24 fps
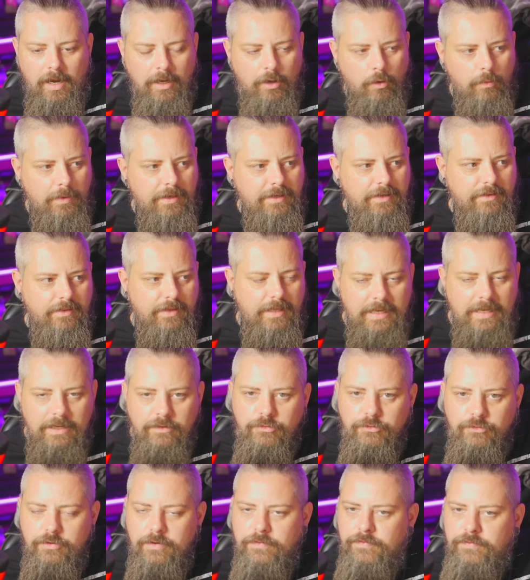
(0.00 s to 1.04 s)
I go into the
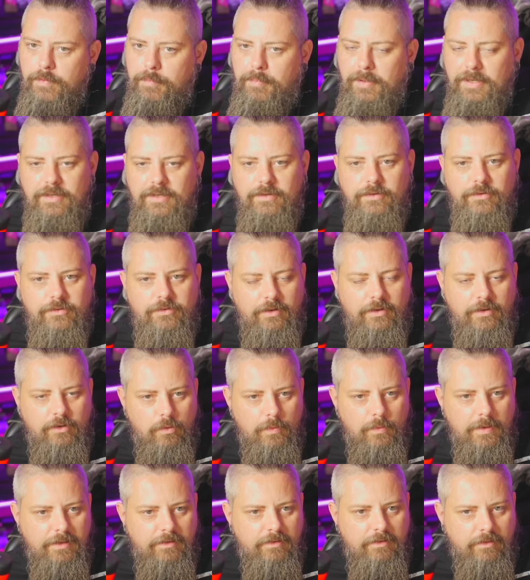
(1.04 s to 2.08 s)
history of the place. I
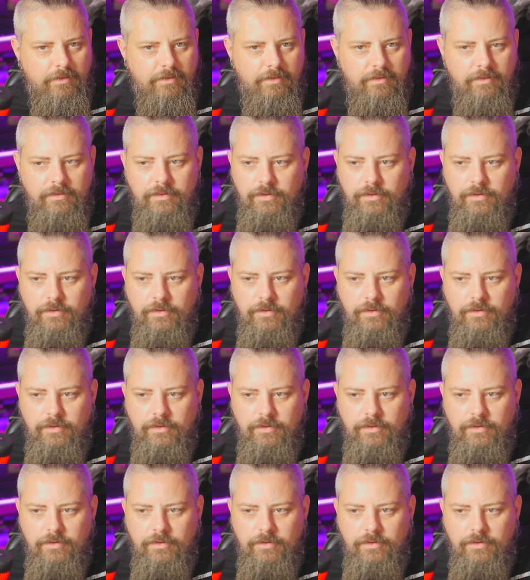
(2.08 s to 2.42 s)
go into,